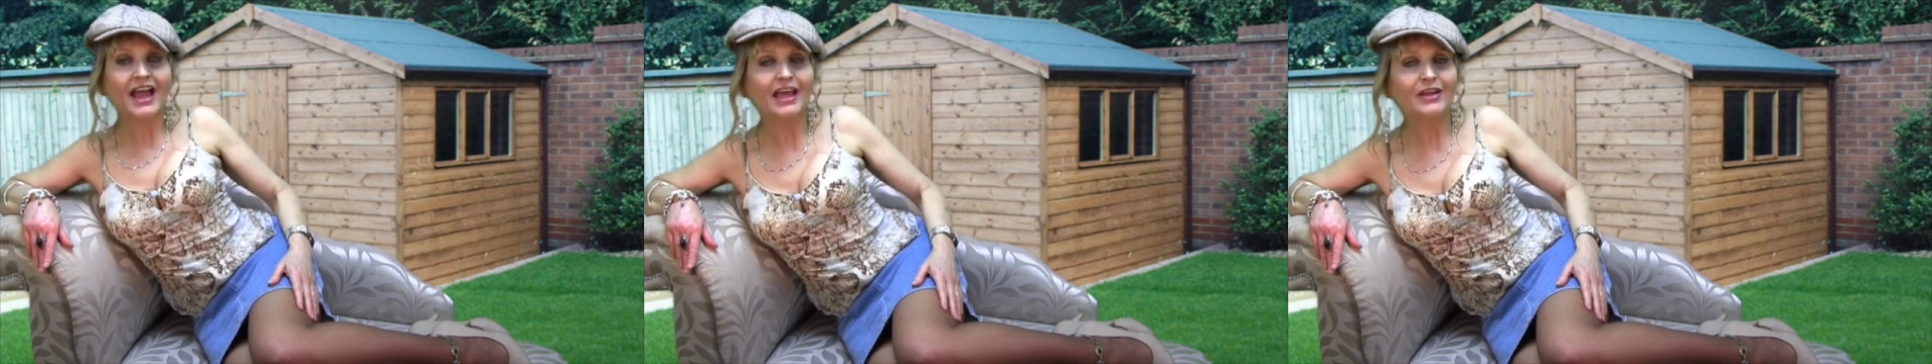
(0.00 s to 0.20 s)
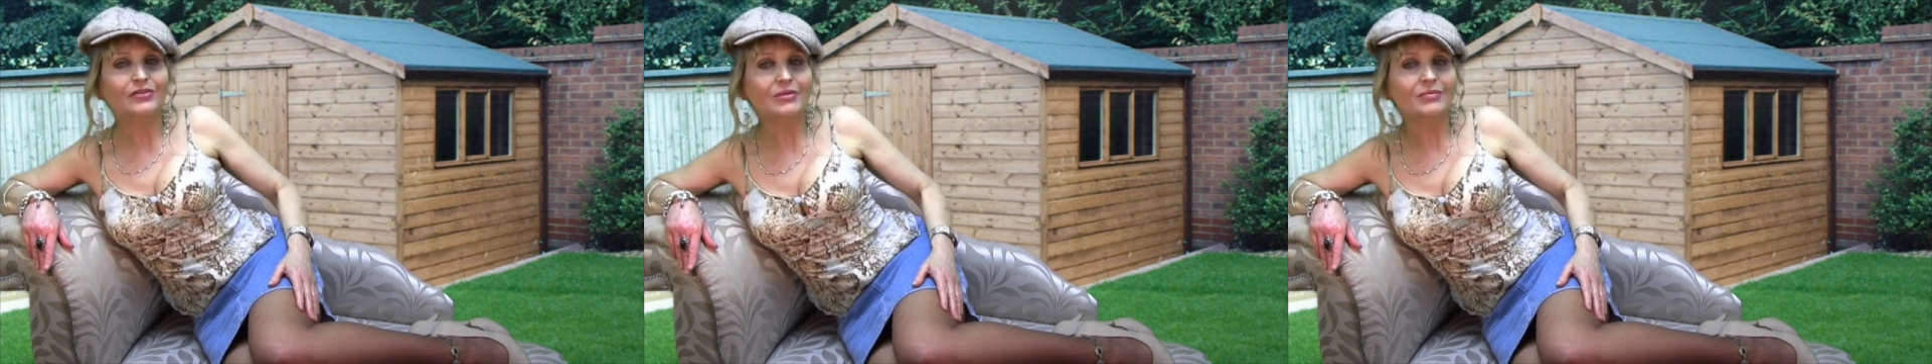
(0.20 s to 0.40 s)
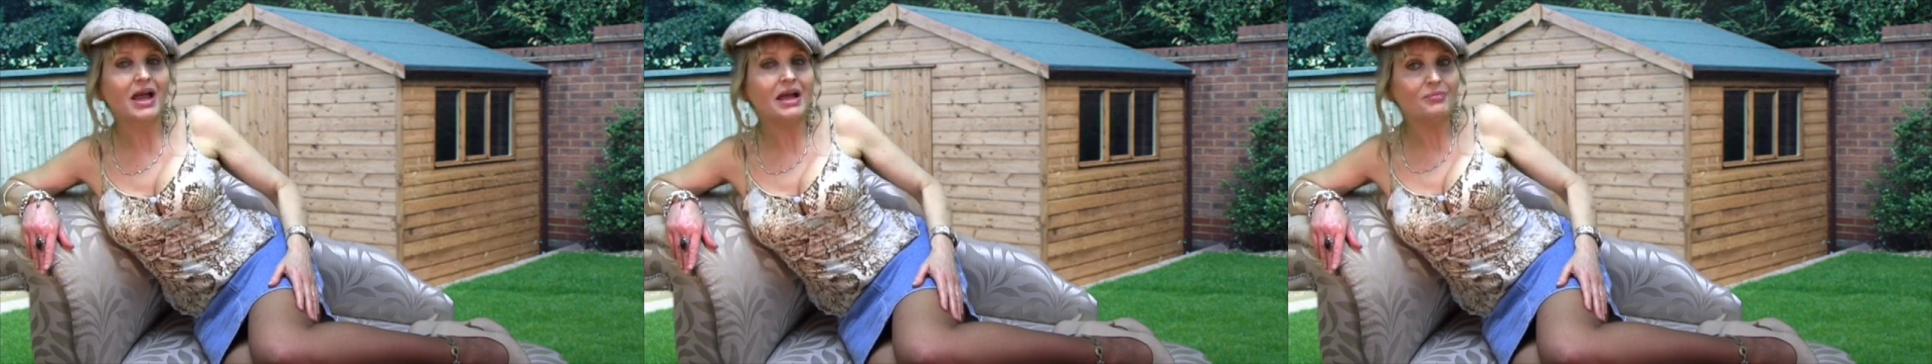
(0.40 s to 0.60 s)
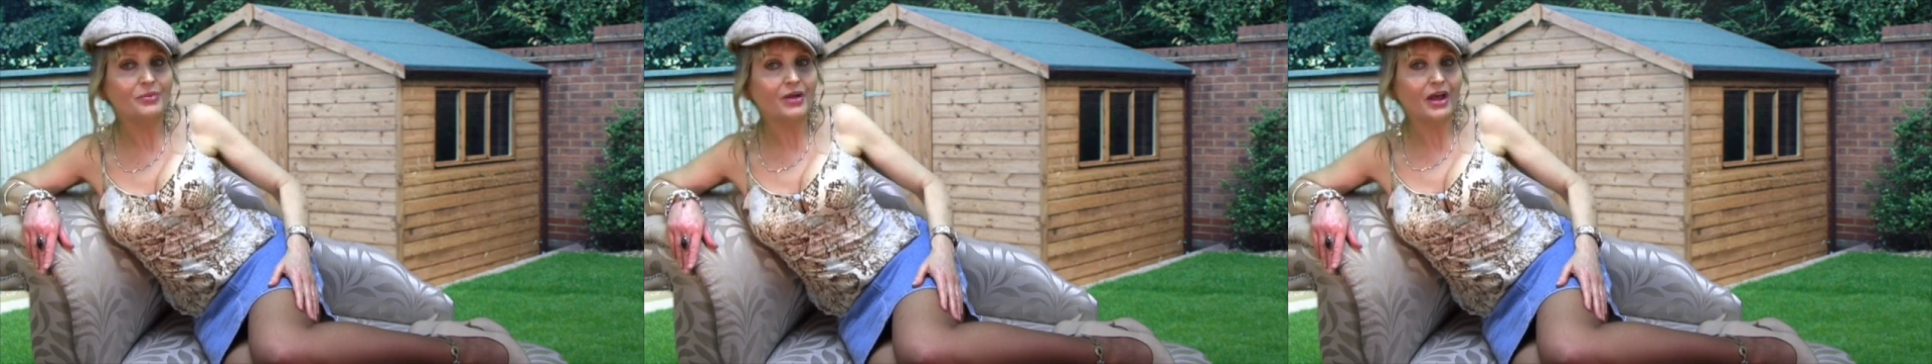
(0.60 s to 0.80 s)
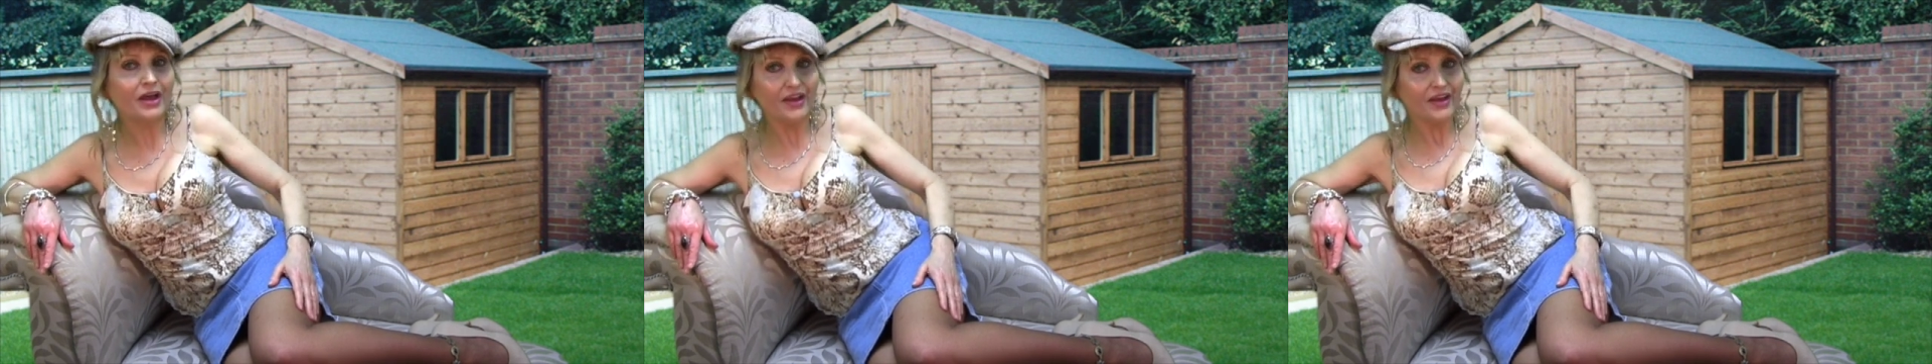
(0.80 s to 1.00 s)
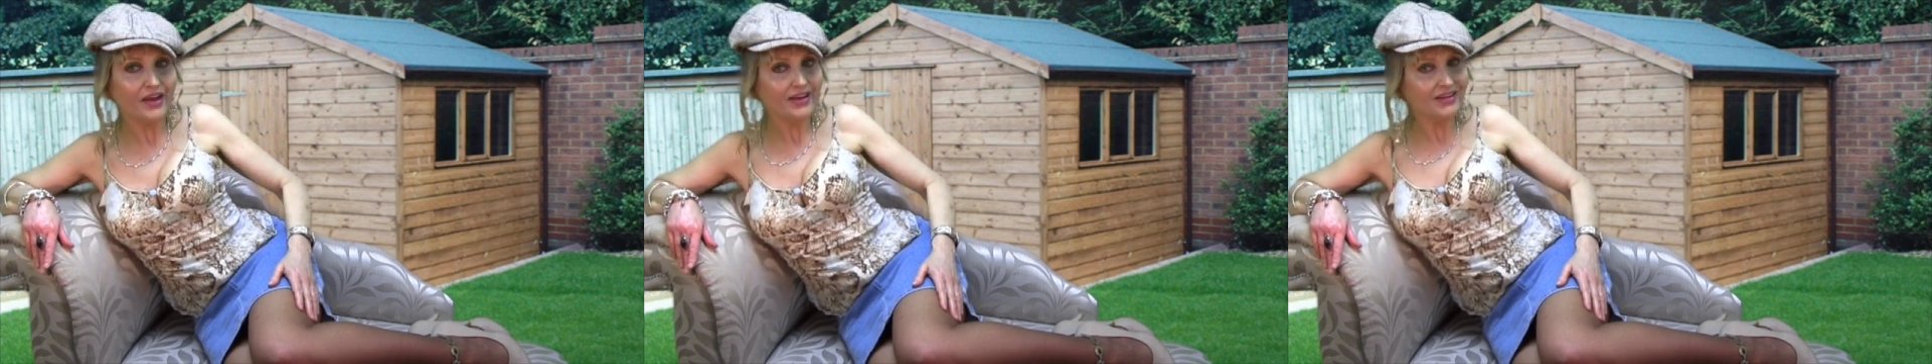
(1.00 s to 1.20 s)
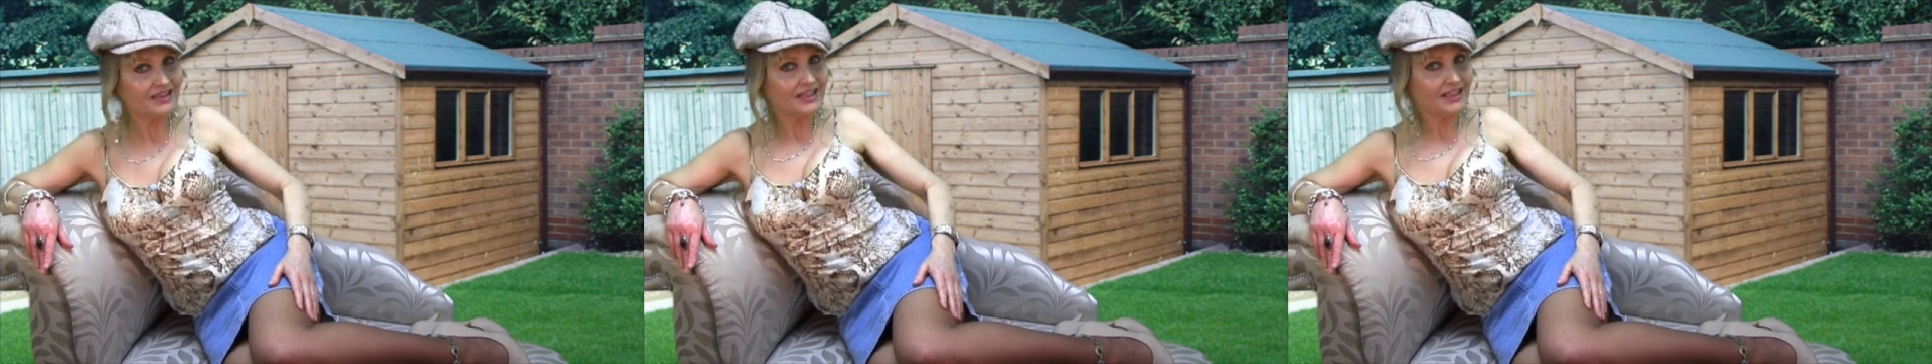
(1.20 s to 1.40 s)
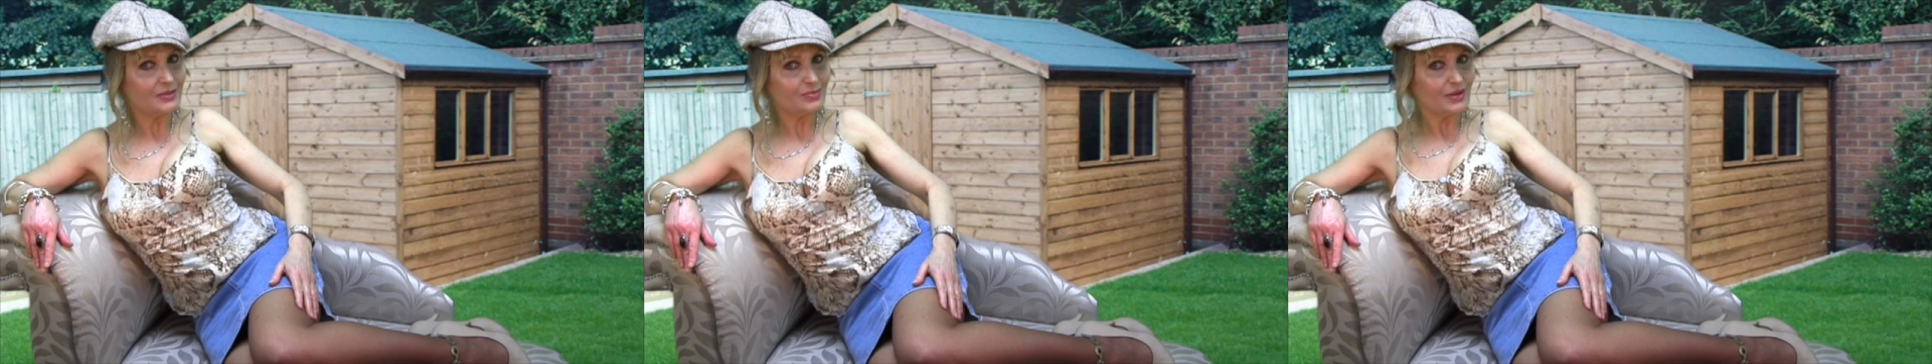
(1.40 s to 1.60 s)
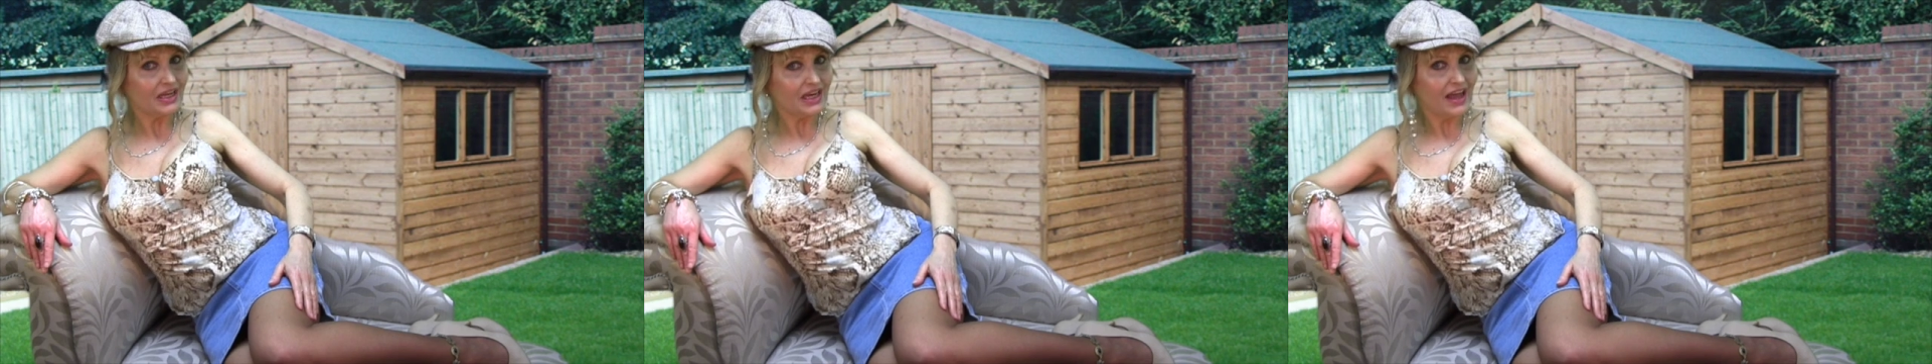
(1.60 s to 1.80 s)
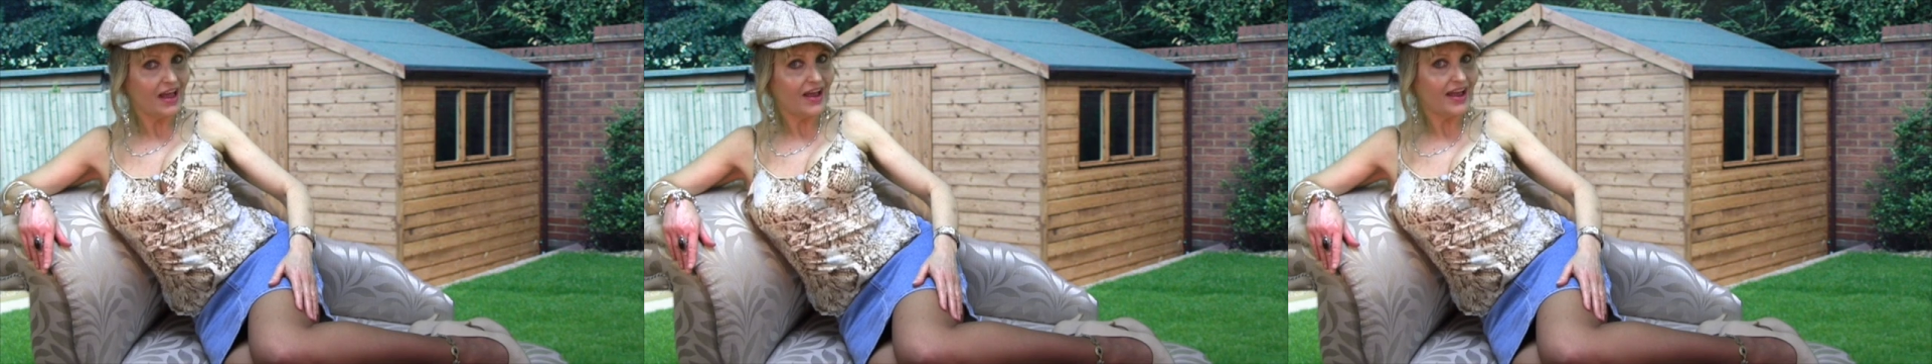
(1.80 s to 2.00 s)
And remember, keep
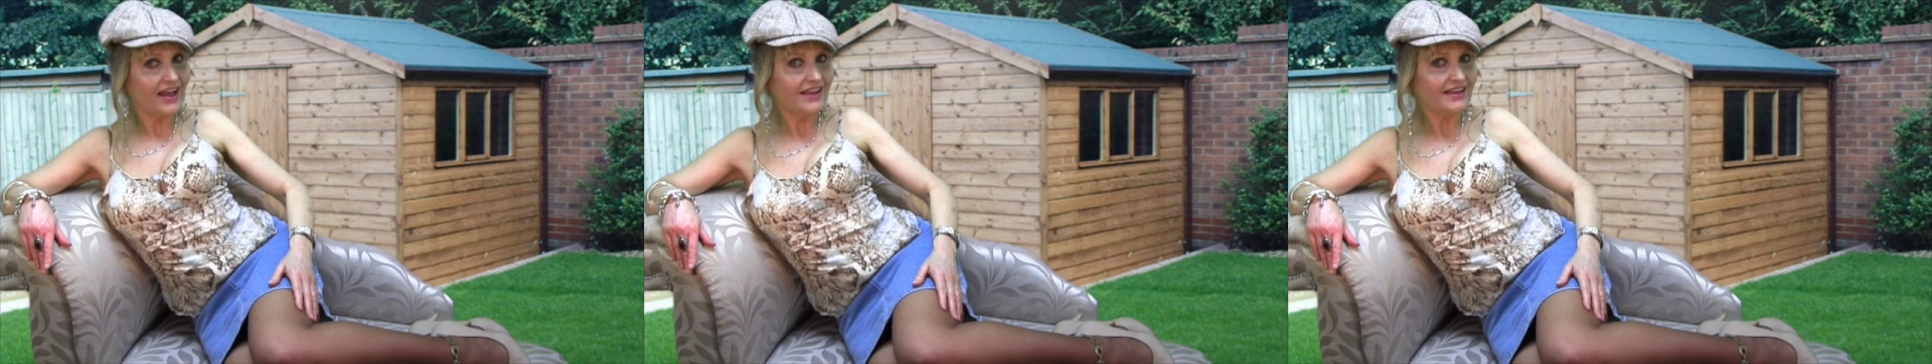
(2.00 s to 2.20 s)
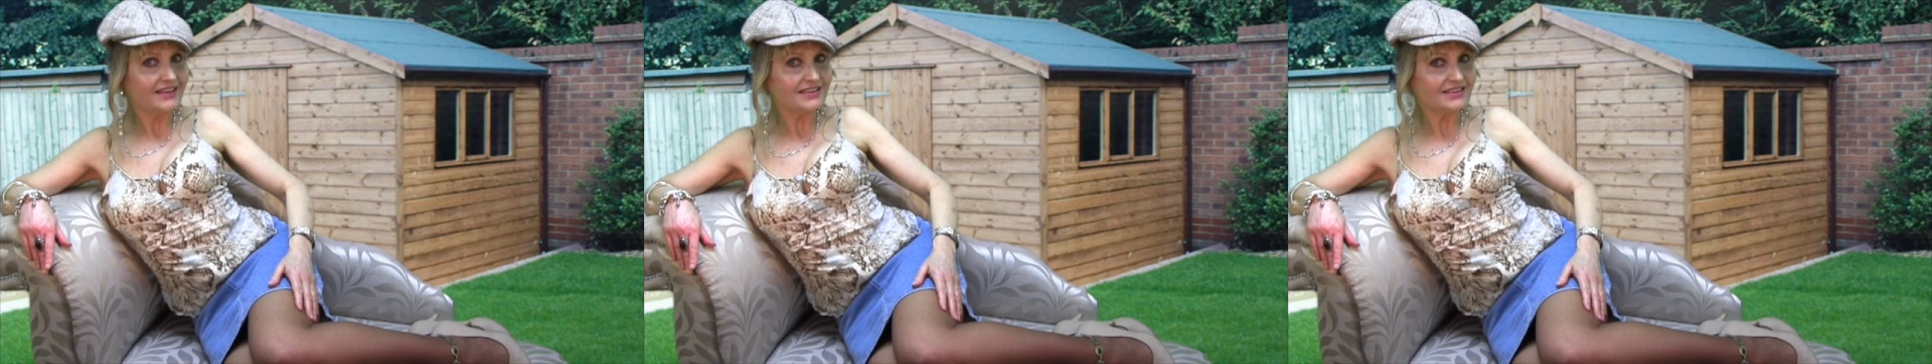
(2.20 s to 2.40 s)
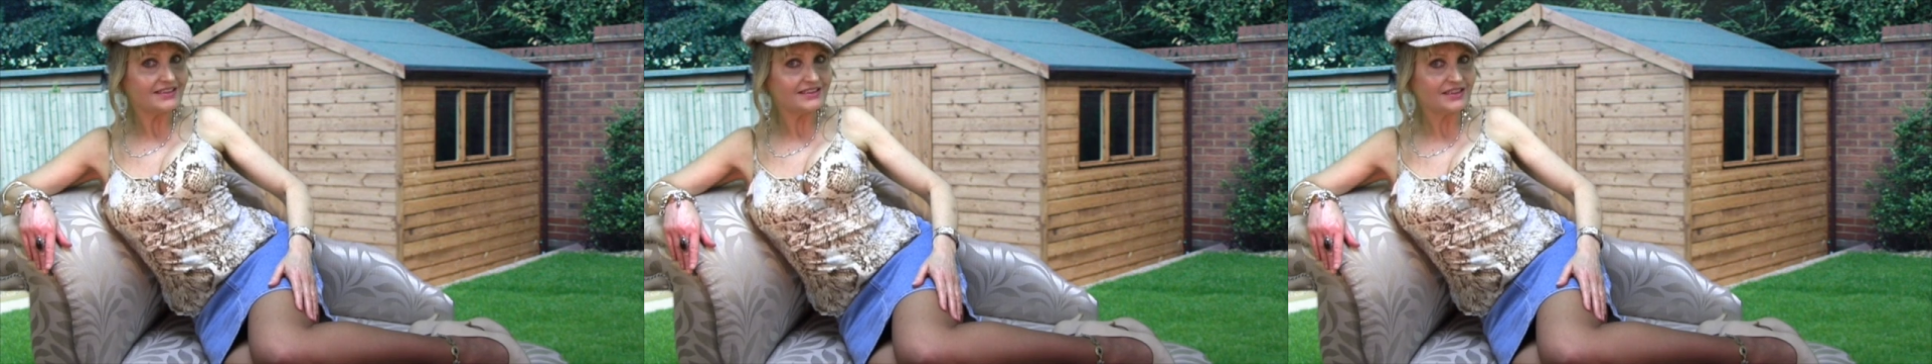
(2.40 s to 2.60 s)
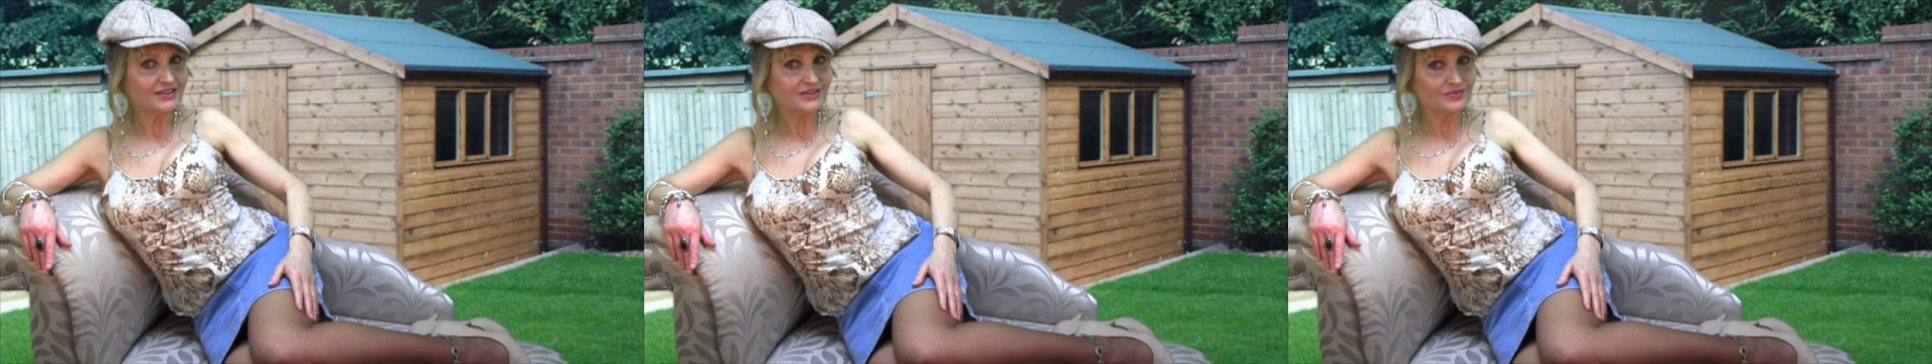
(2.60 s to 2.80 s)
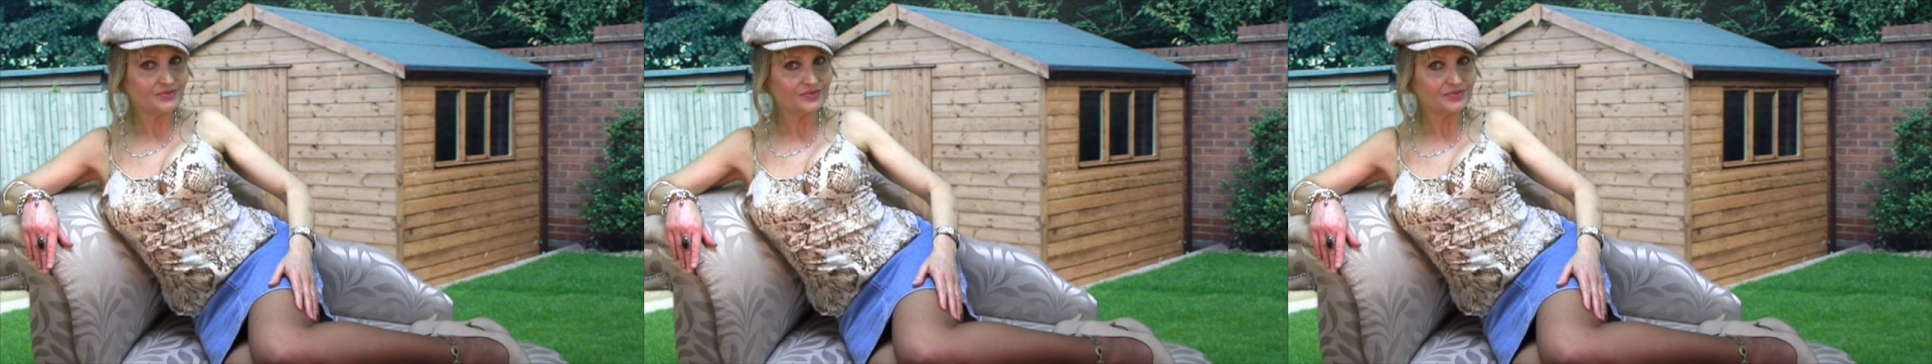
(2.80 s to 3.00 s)
it light.